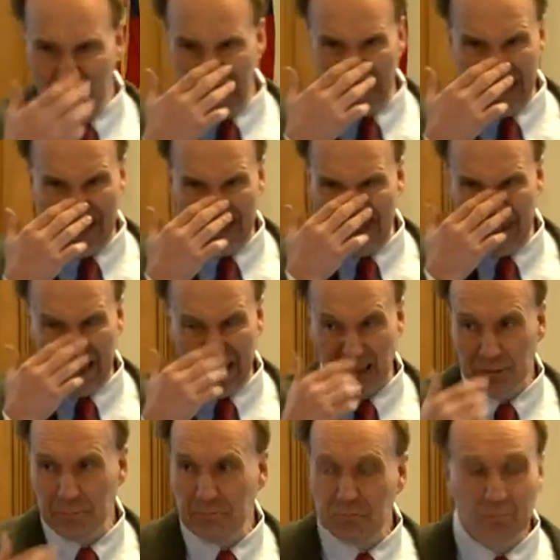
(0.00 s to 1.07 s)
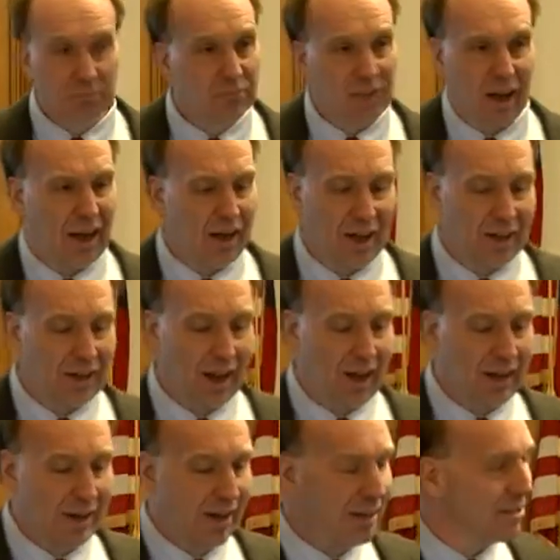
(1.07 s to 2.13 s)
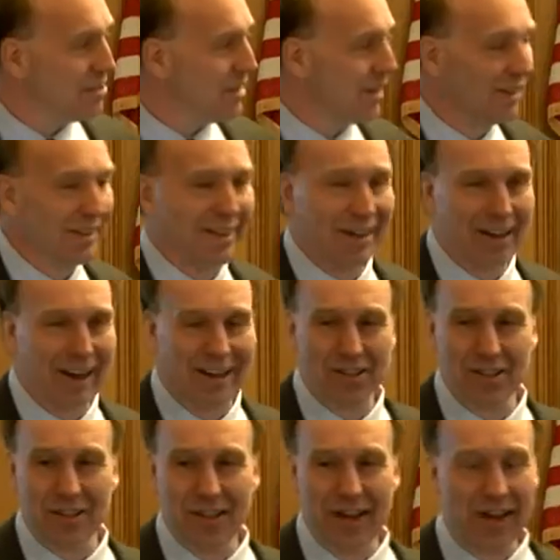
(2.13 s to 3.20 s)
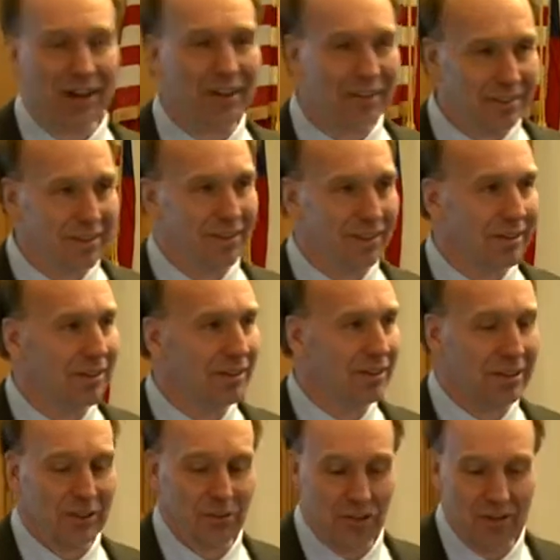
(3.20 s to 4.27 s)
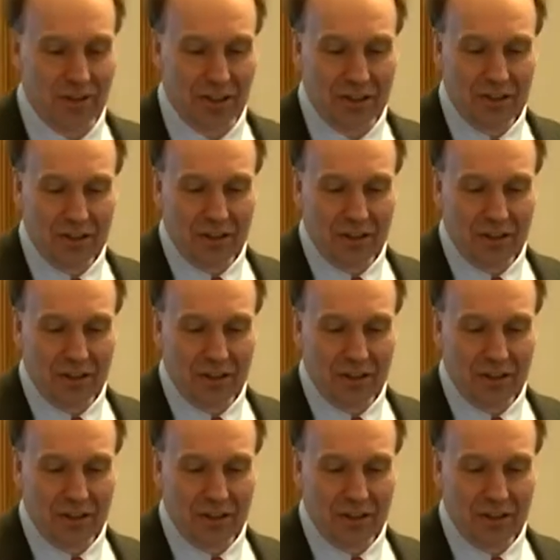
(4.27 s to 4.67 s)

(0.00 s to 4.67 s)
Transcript: And uh, I, I, can't, I can't see any connection there. It, it, it's, uh,